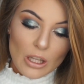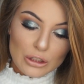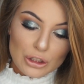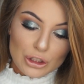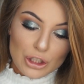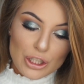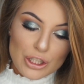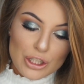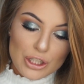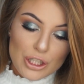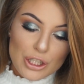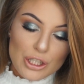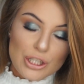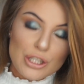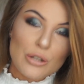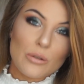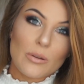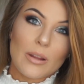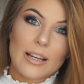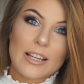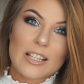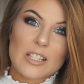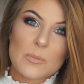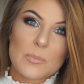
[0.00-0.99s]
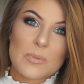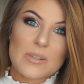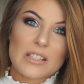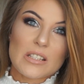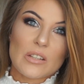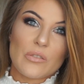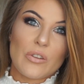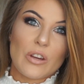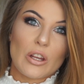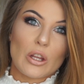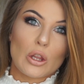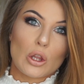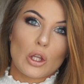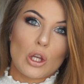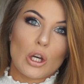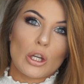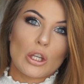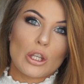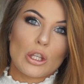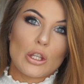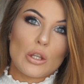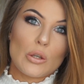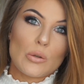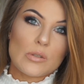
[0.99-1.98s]
just to do like a specific
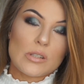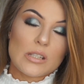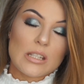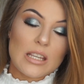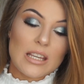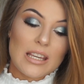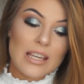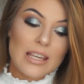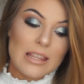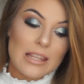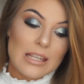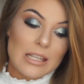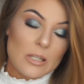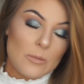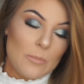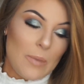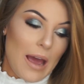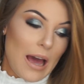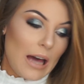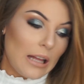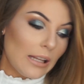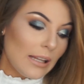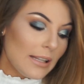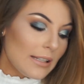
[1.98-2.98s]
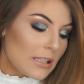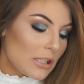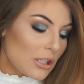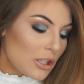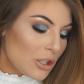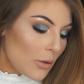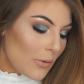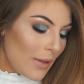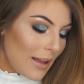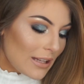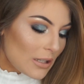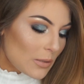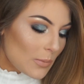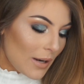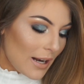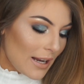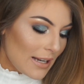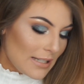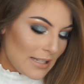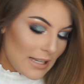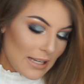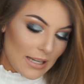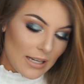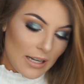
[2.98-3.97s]
look using these palettes. So that's what
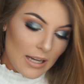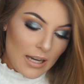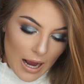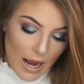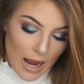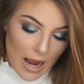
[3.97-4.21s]
I did.